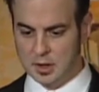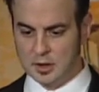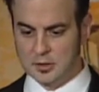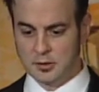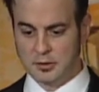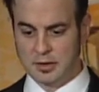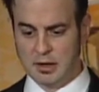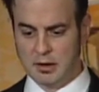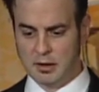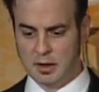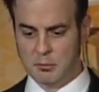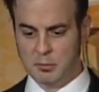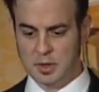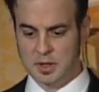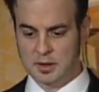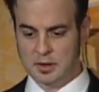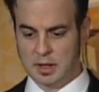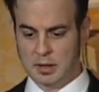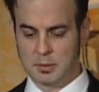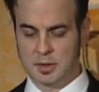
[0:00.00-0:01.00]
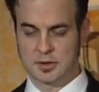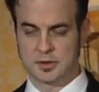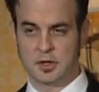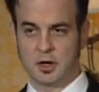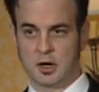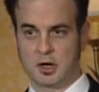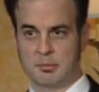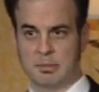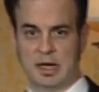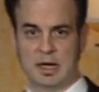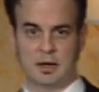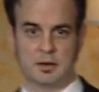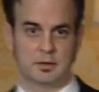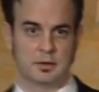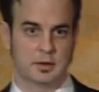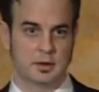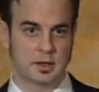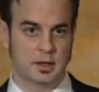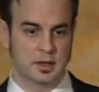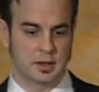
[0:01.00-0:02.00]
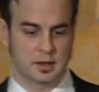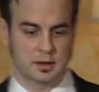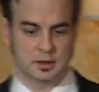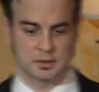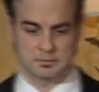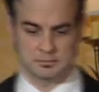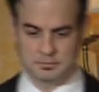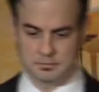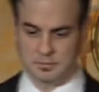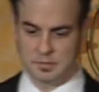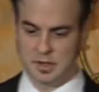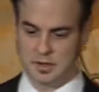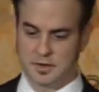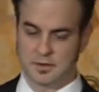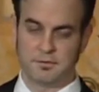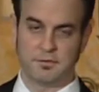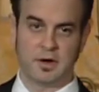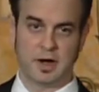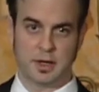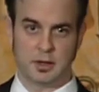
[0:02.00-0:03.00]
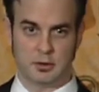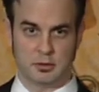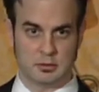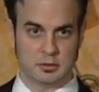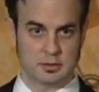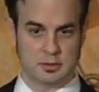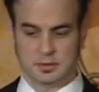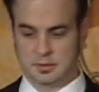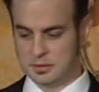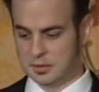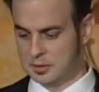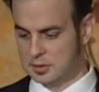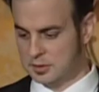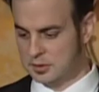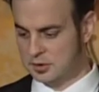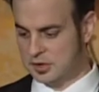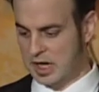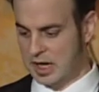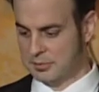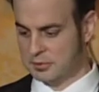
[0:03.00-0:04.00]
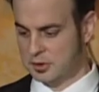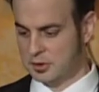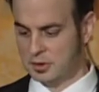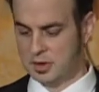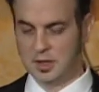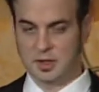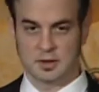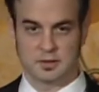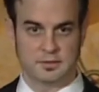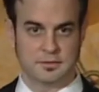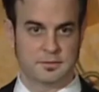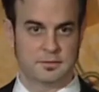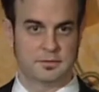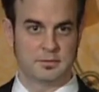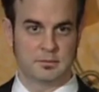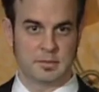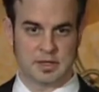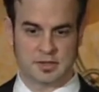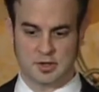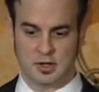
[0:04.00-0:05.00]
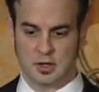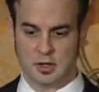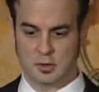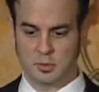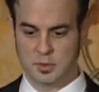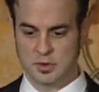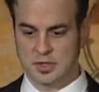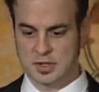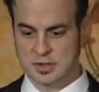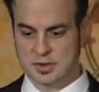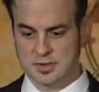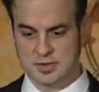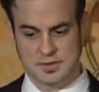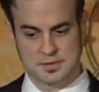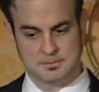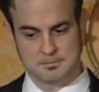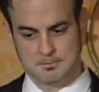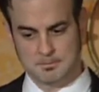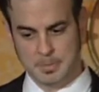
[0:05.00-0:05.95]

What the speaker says: So now I want to talk about the final chapter of my talk, which is